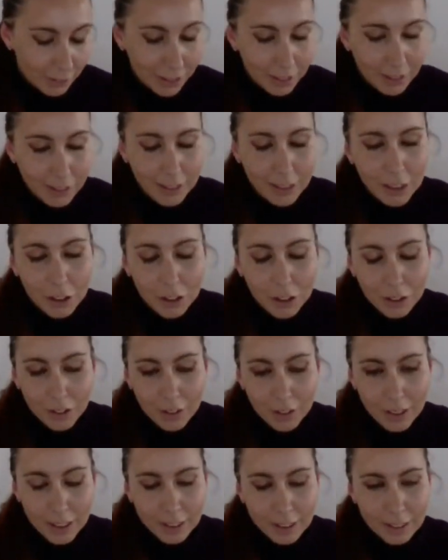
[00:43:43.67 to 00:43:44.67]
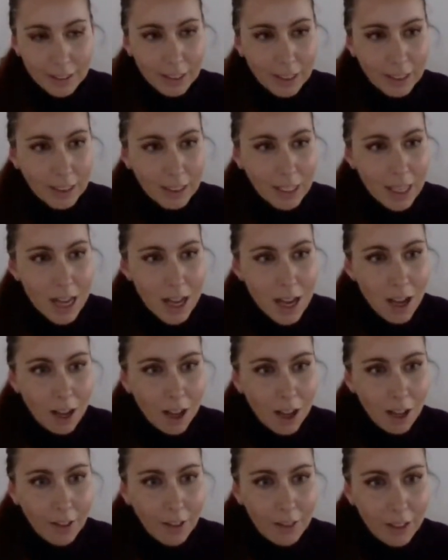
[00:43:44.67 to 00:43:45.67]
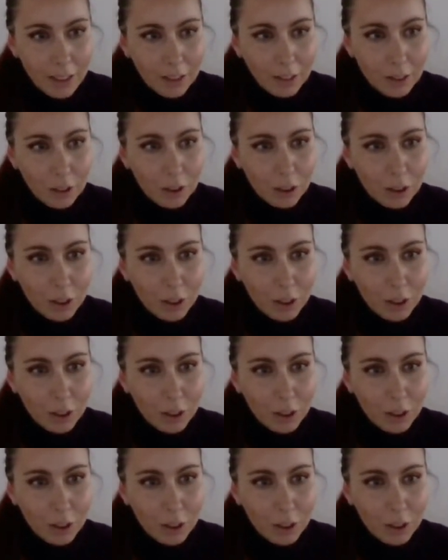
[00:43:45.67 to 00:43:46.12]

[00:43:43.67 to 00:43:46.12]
organization that said that